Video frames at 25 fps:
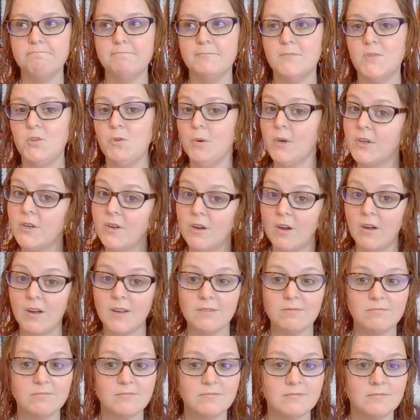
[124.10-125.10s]
You are not.
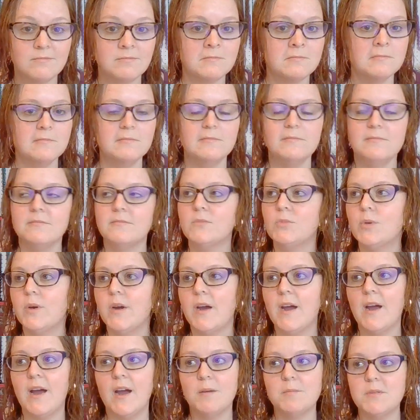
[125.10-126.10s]
You
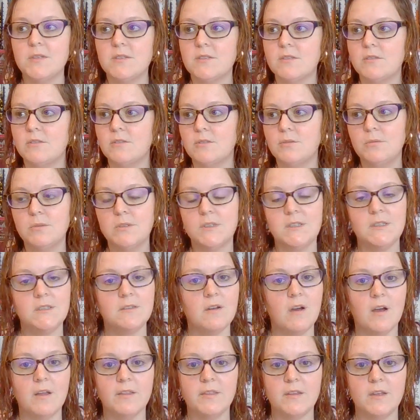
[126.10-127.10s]
are absolutely
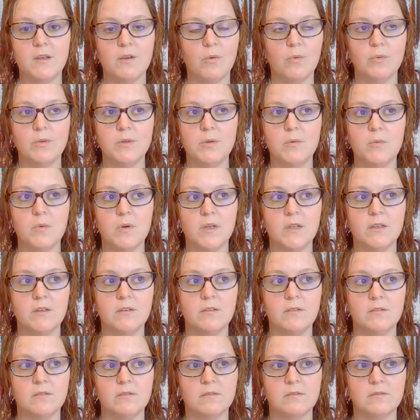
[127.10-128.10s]
not the only
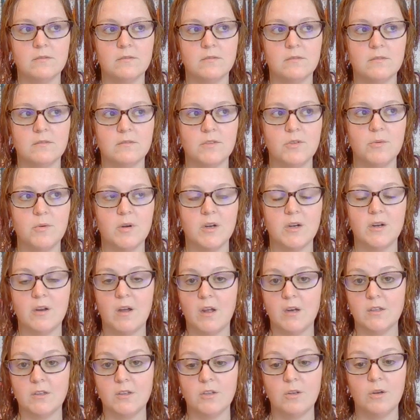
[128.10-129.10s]
one. You are
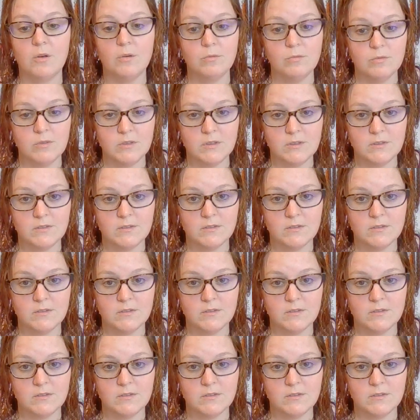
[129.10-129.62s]
not alone.